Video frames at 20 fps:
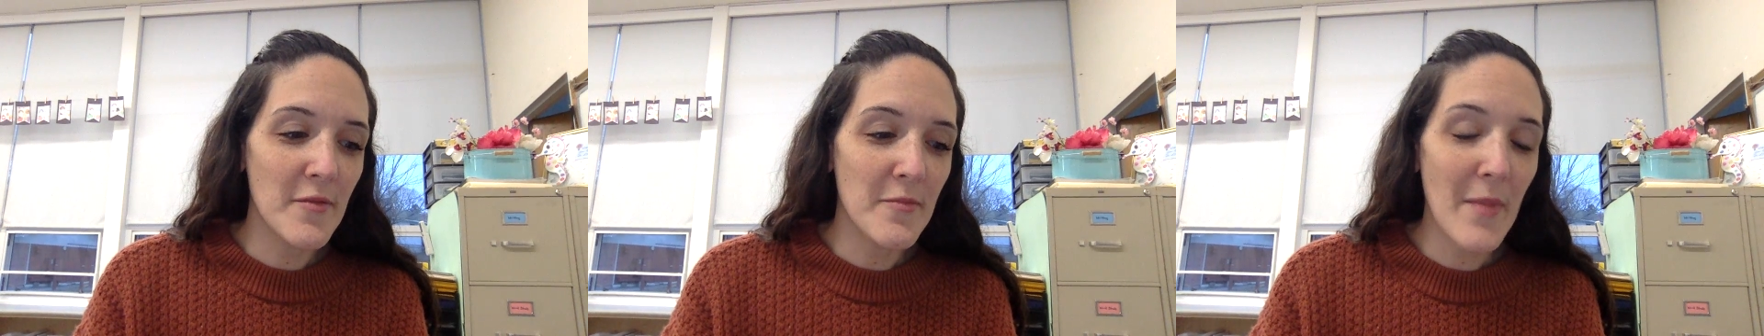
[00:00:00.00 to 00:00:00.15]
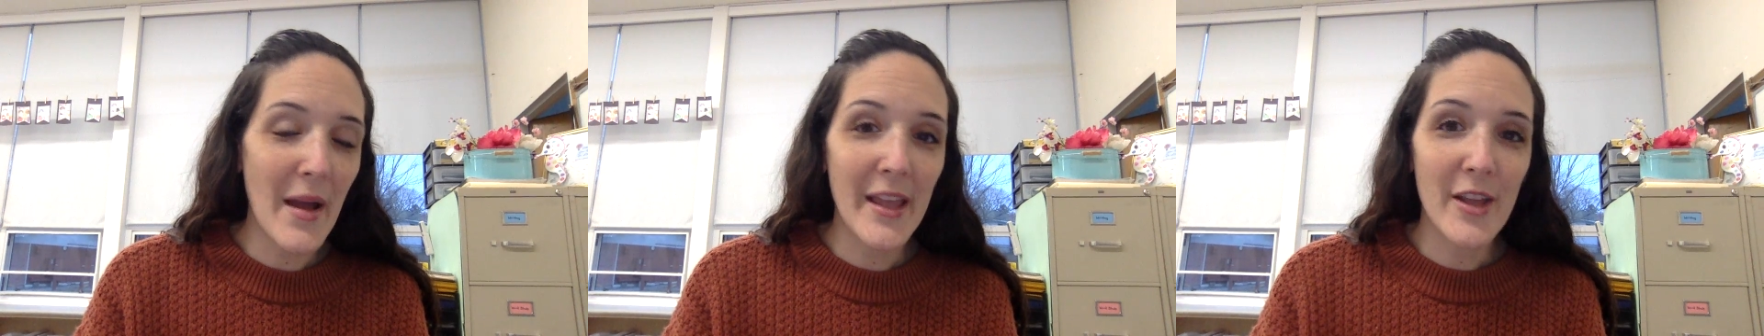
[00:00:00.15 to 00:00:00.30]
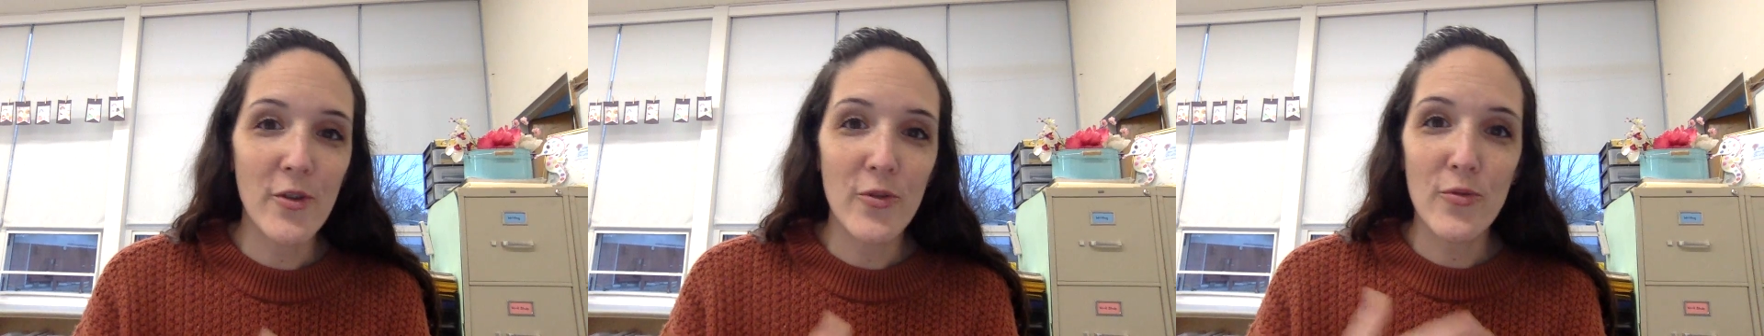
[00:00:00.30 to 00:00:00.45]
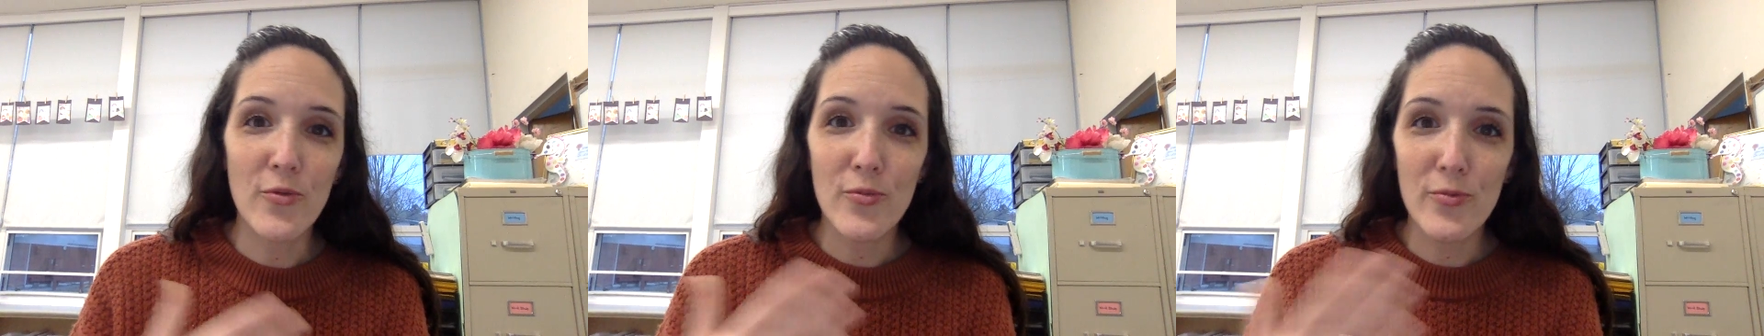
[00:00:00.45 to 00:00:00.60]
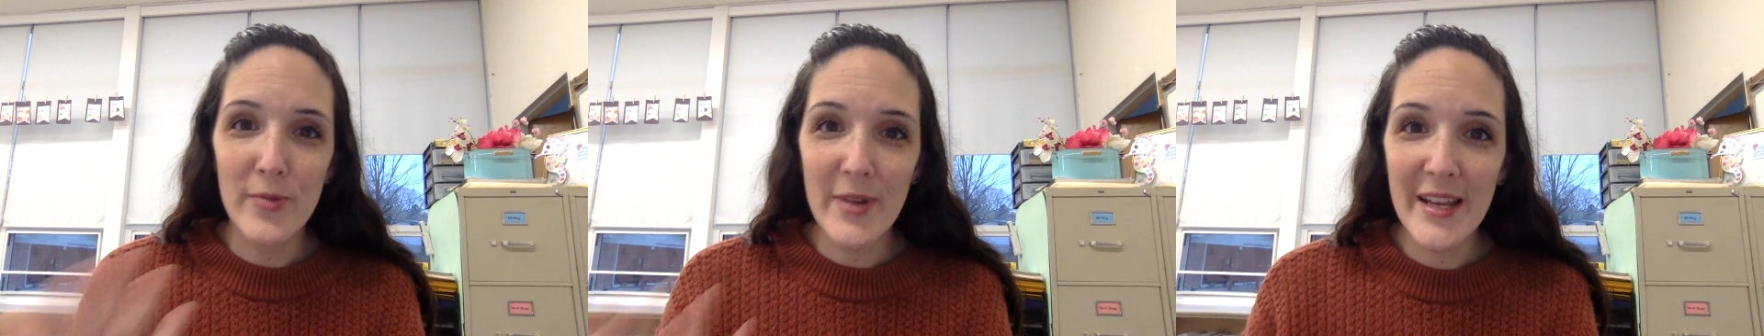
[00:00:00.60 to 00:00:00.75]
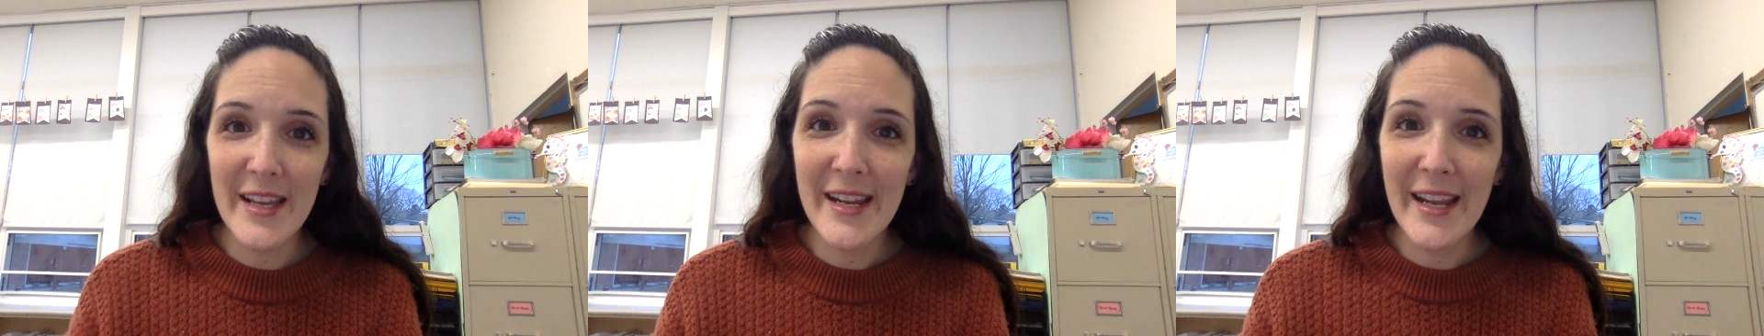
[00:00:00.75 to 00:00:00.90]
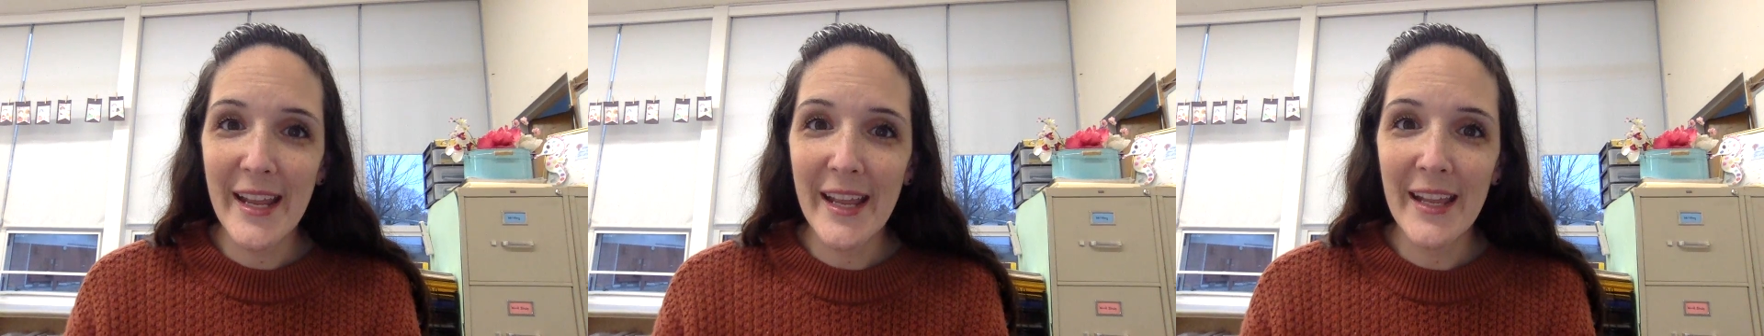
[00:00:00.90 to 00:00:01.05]
my own
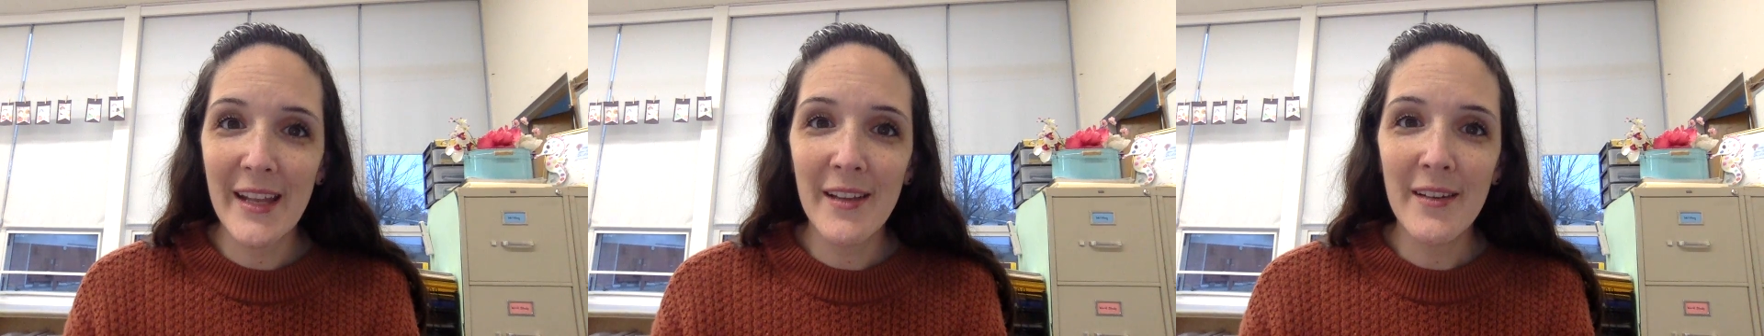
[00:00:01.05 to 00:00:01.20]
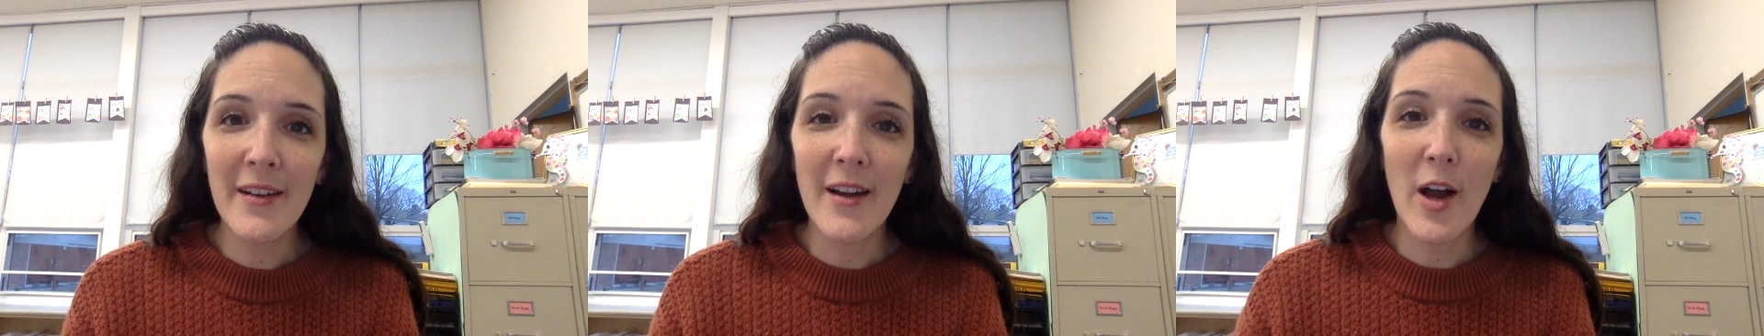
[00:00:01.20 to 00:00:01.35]
reading